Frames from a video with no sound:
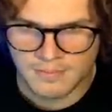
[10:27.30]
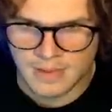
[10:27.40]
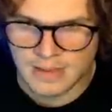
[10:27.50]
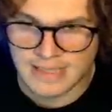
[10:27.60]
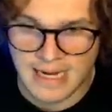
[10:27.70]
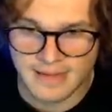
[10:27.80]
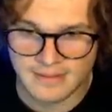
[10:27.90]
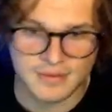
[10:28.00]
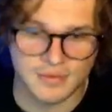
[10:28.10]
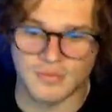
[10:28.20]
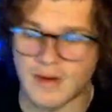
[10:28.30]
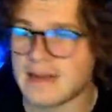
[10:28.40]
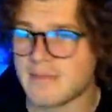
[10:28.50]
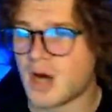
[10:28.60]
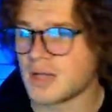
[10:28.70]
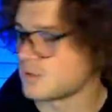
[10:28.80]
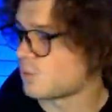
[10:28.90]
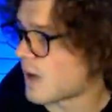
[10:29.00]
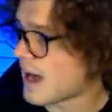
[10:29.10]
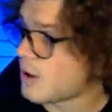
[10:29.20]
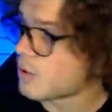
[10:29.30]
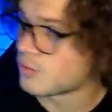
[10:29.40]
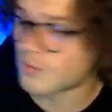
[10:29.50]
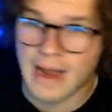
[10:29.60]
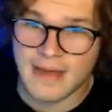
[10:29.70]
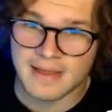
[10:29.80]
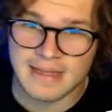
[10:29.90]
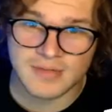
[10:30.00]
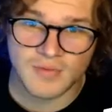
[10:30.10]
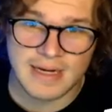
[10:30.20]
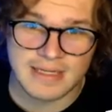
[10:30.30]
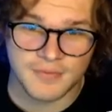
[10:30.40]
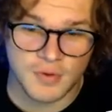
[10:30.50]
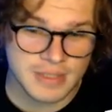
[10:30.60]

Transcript: He's got it. Dude, Randy Moss. Wow. I think that's Randy's first